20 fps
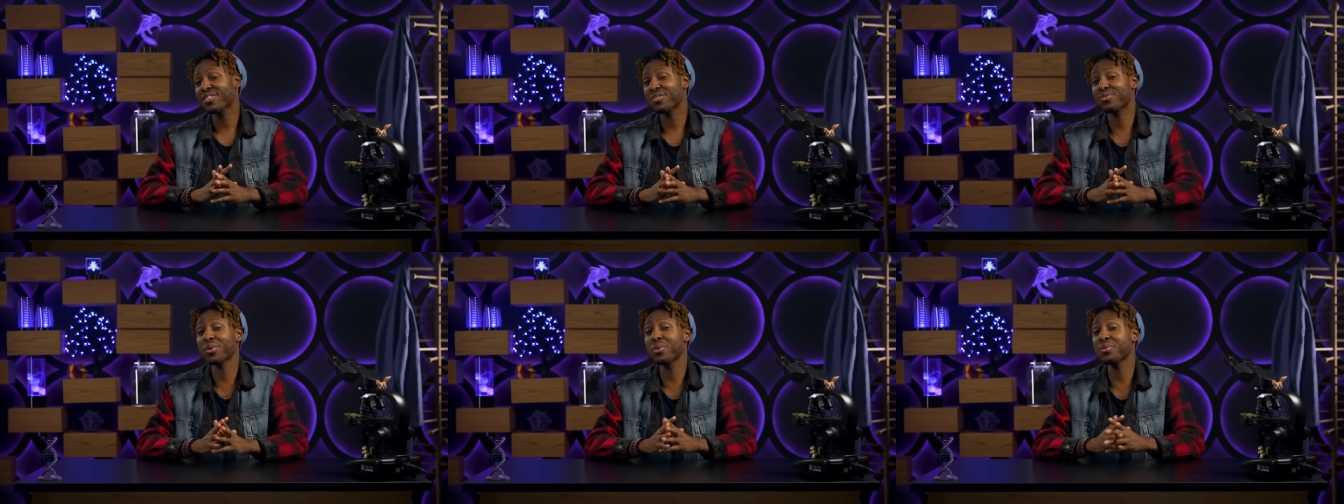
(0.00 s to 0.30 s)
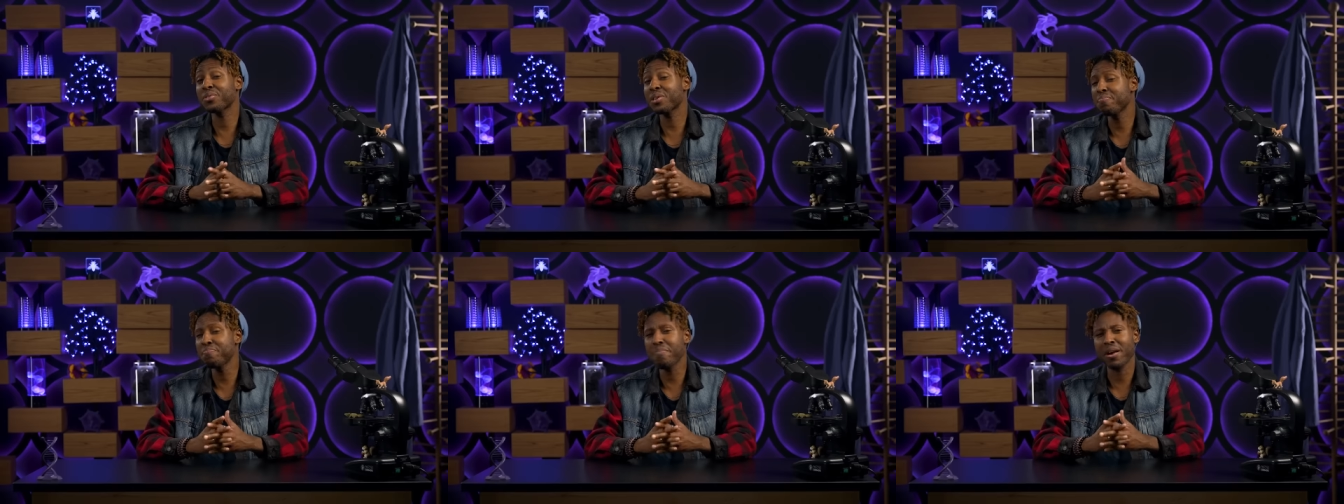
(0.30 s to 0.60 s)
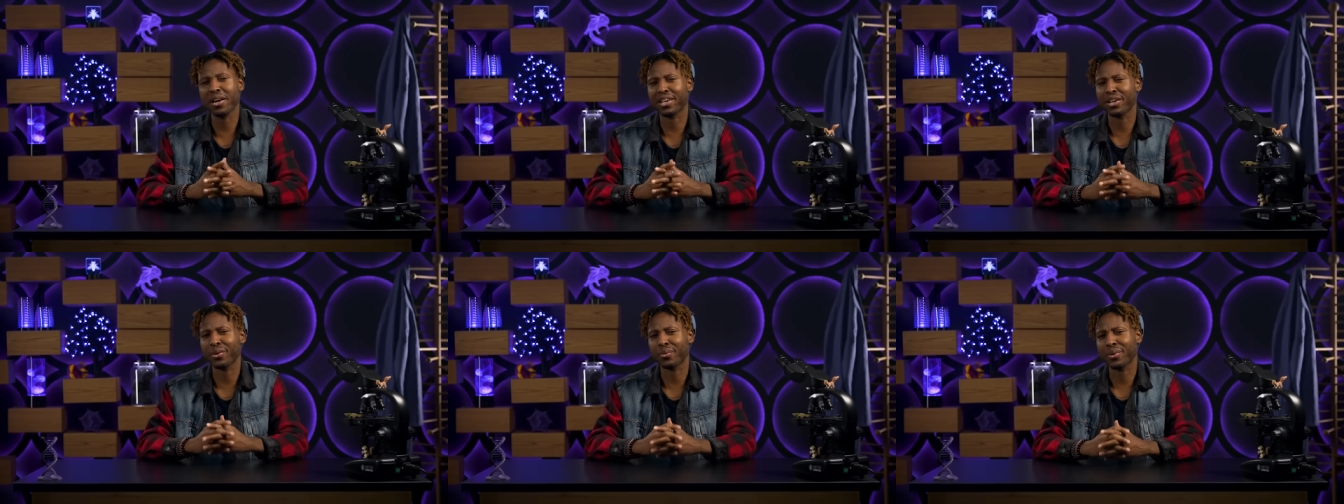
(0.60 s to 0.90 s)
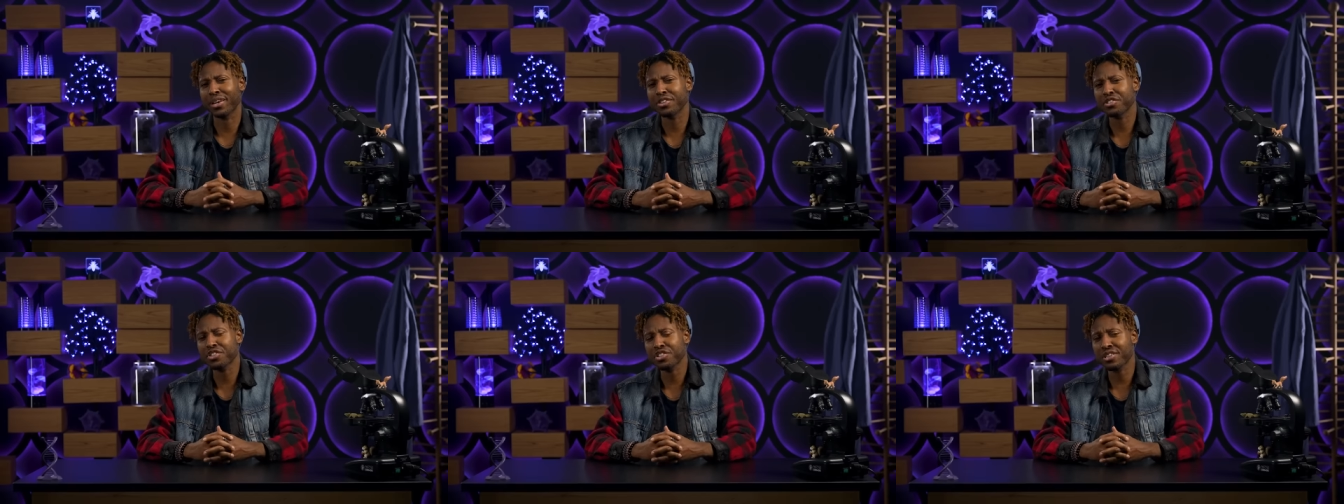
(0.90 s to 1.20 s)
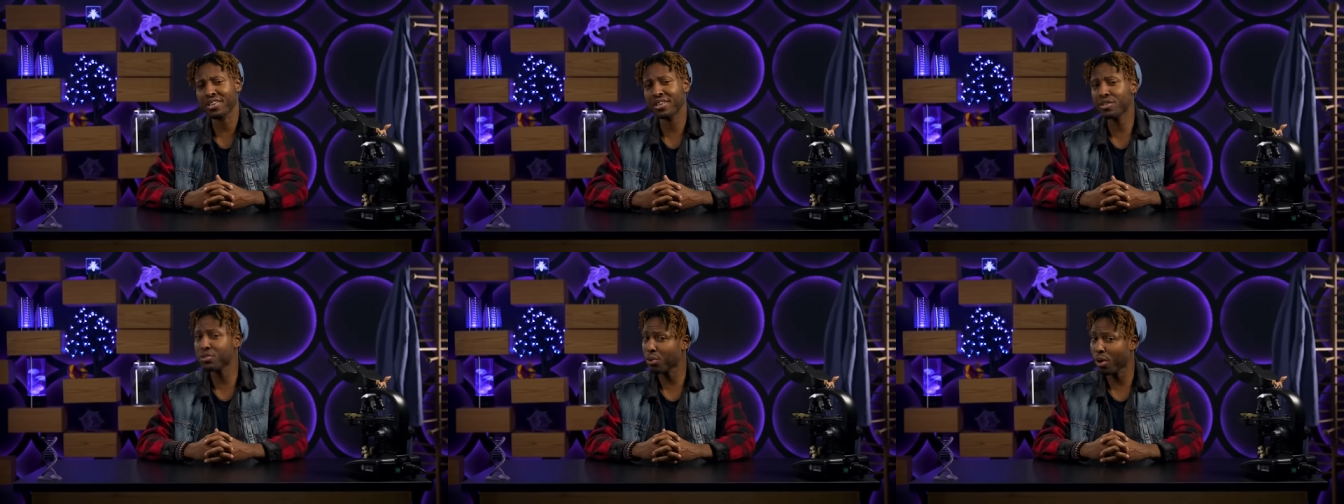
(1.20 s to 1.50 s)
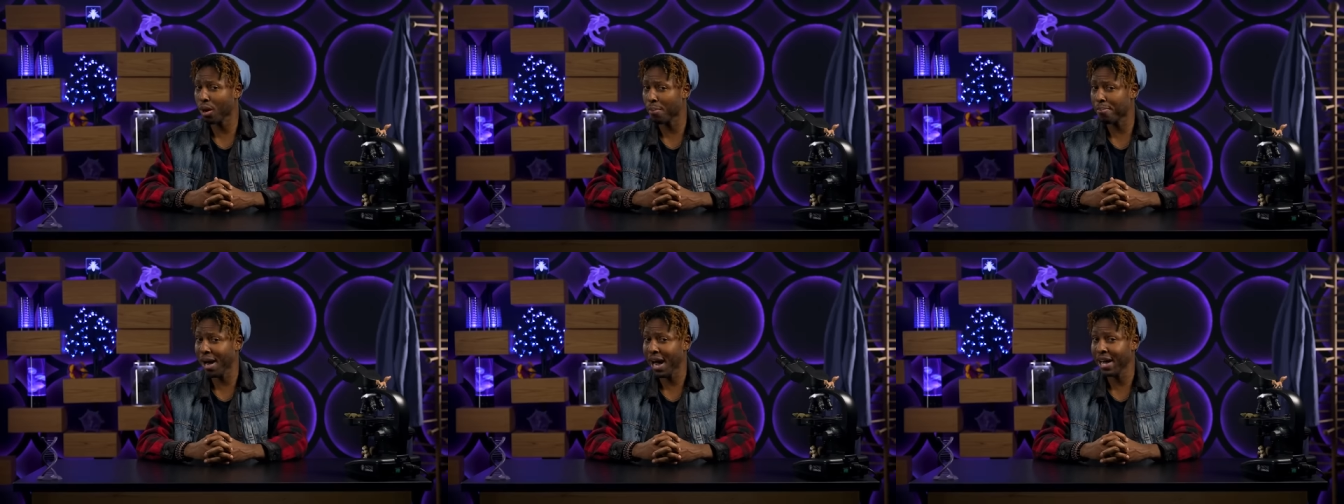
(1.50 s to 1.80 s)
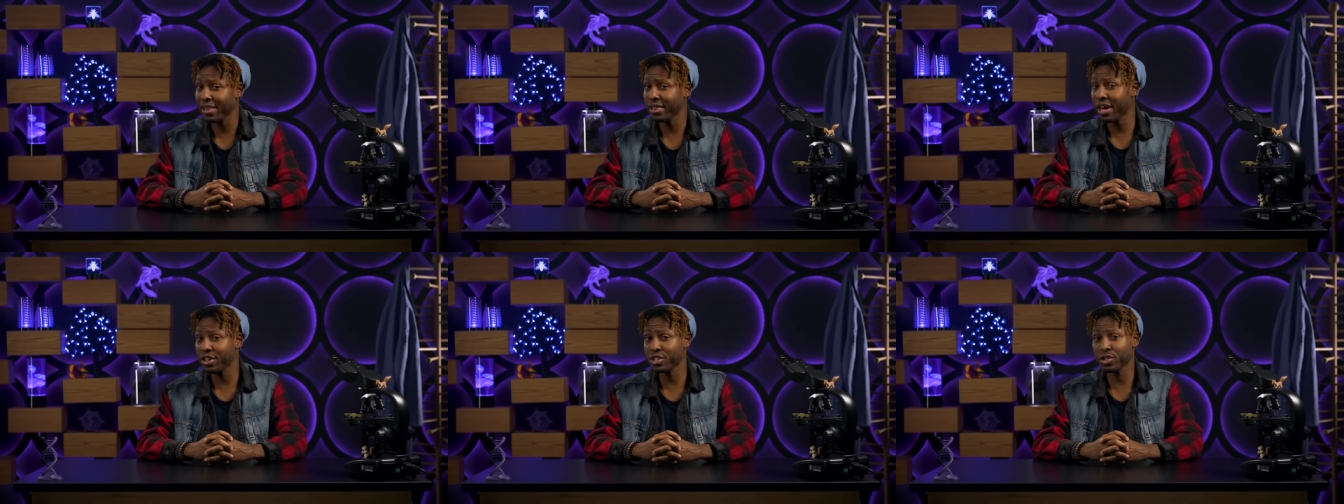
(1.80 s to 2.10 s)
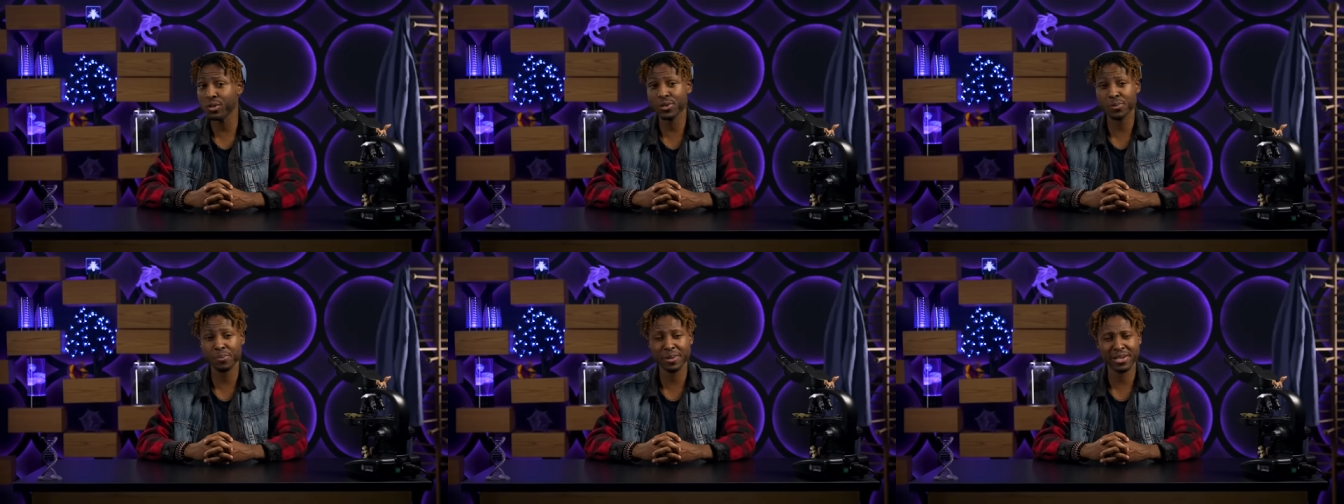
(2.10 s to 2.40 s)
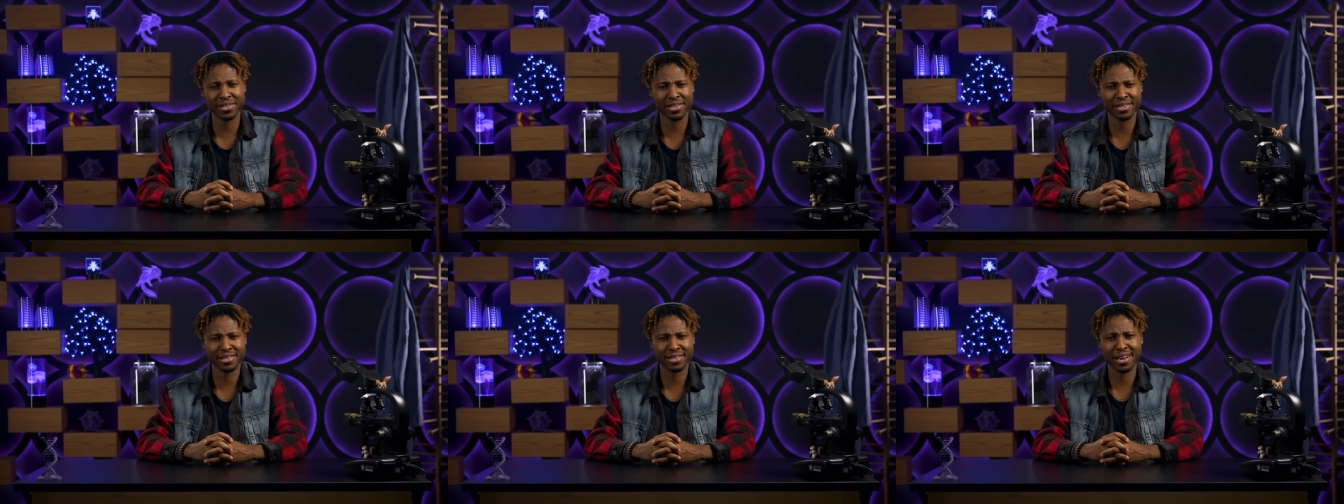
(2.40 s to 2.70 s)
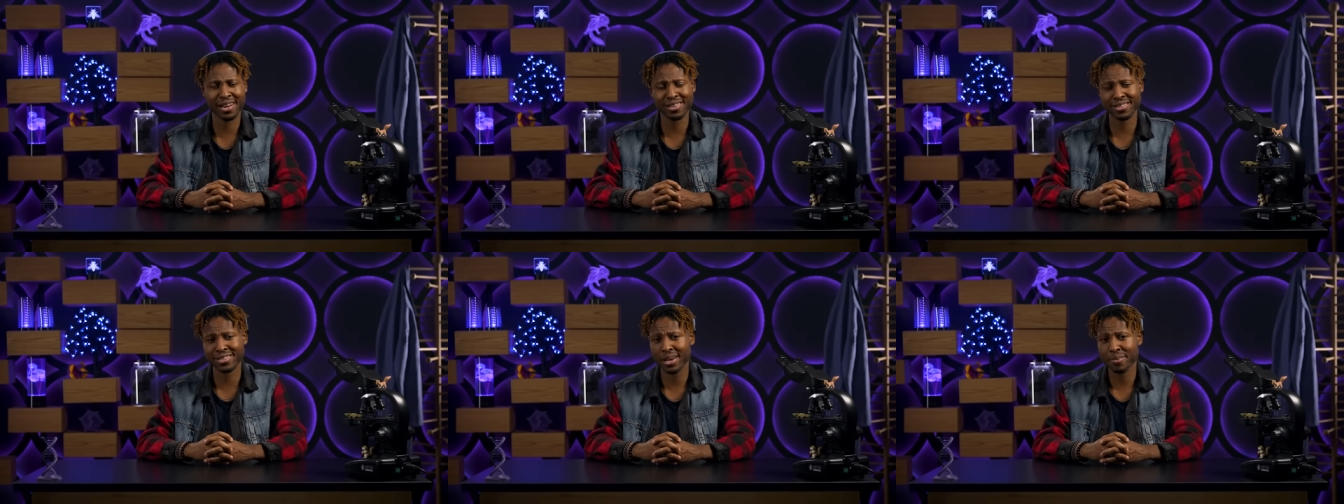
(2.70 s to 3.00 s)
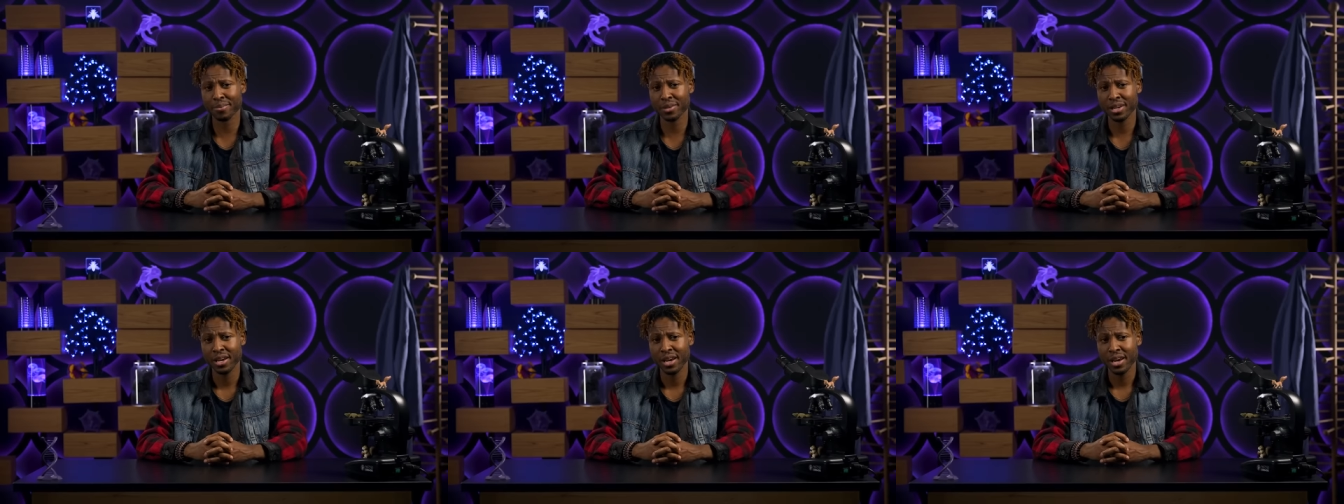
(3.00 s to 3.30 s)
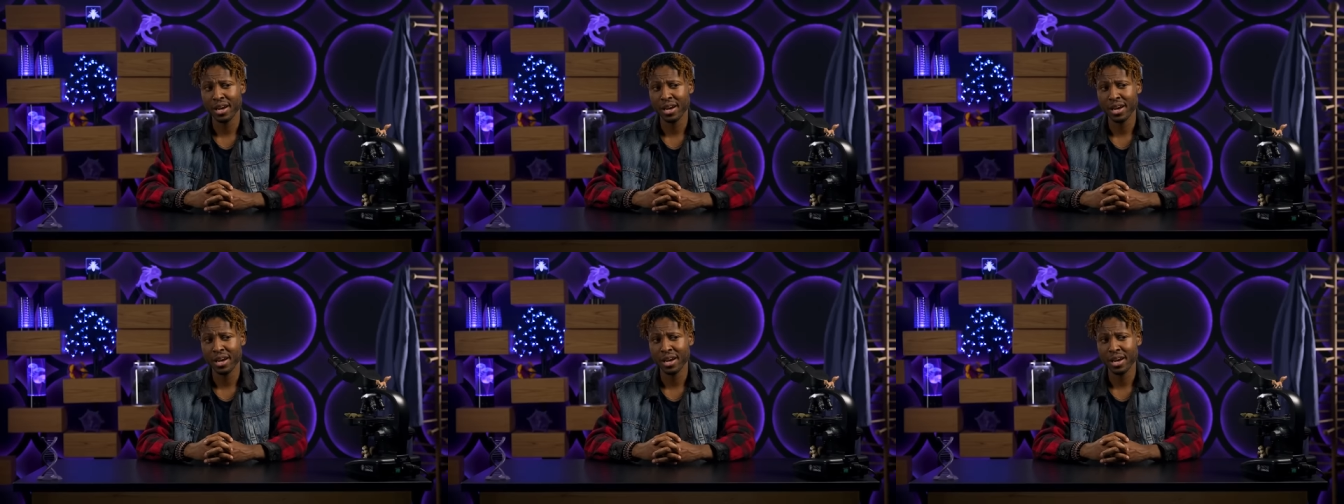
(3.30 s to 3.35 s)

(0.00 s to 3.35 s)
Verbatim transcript: throws a monkey wrench into our biological species concept,